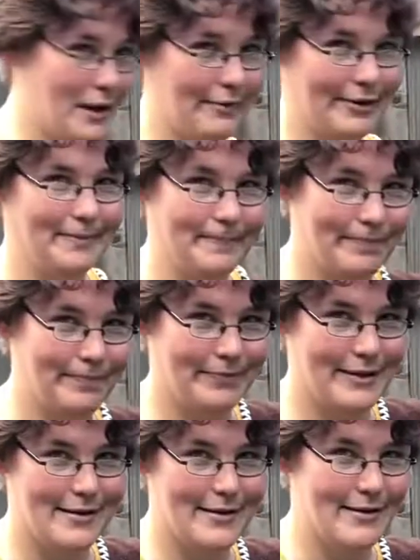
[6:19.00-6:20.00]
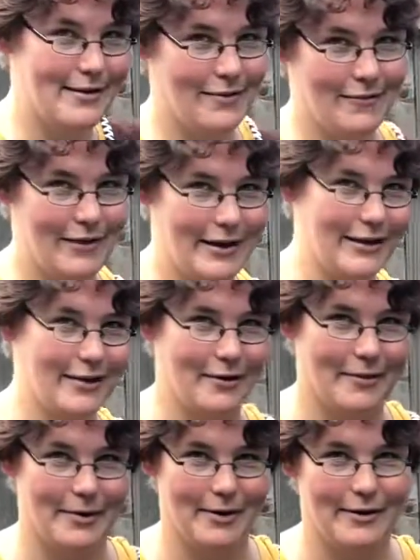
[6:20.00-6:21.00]
have it. Viking
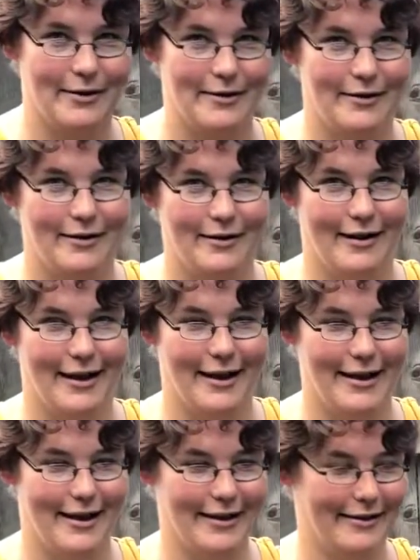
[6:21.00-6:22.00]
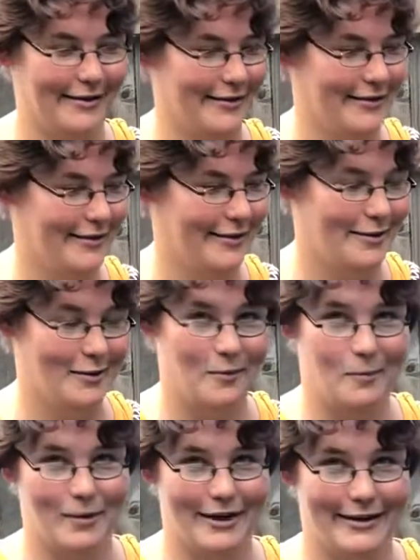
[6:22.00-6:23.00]
armor and
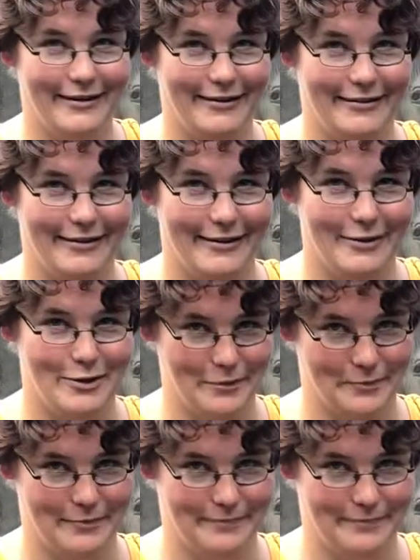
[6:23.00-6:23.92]
what it can do.